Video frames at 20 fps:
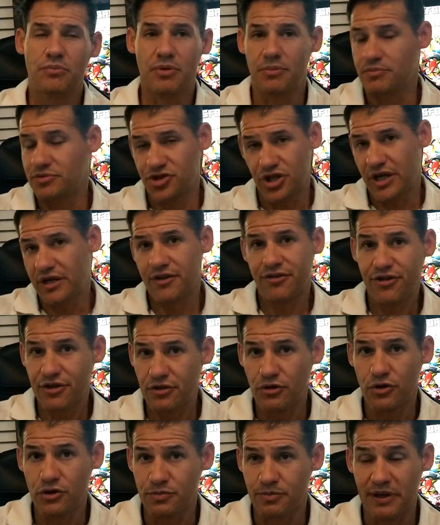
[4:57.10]
Jonathan
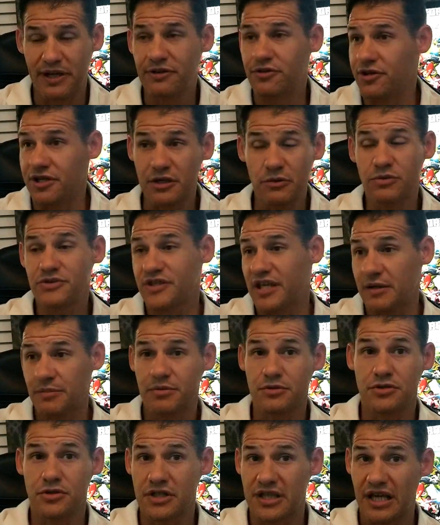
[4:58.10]
knows Blender, and he was able
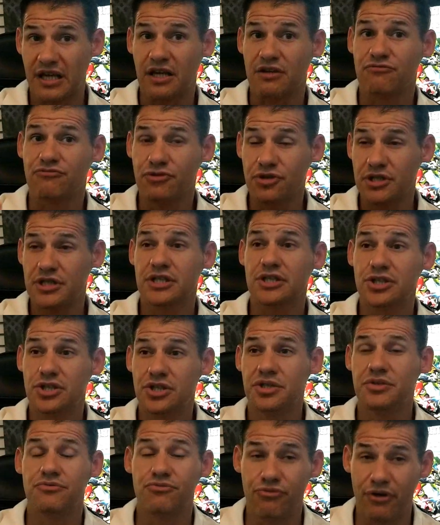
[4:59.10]
to get a really
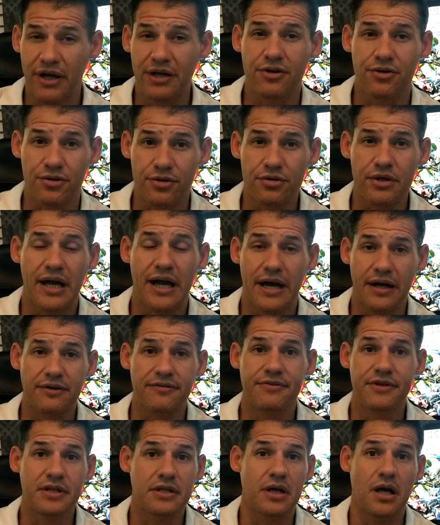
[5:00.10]
good render out of
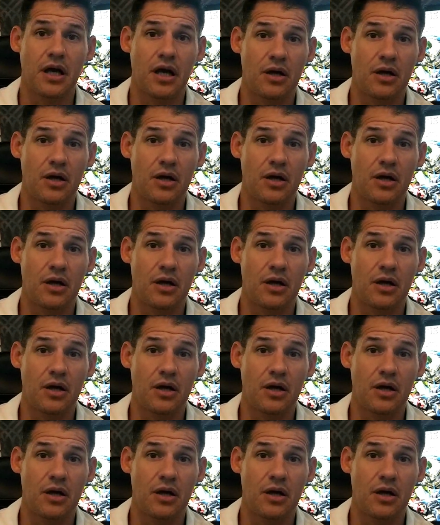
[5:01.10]
it,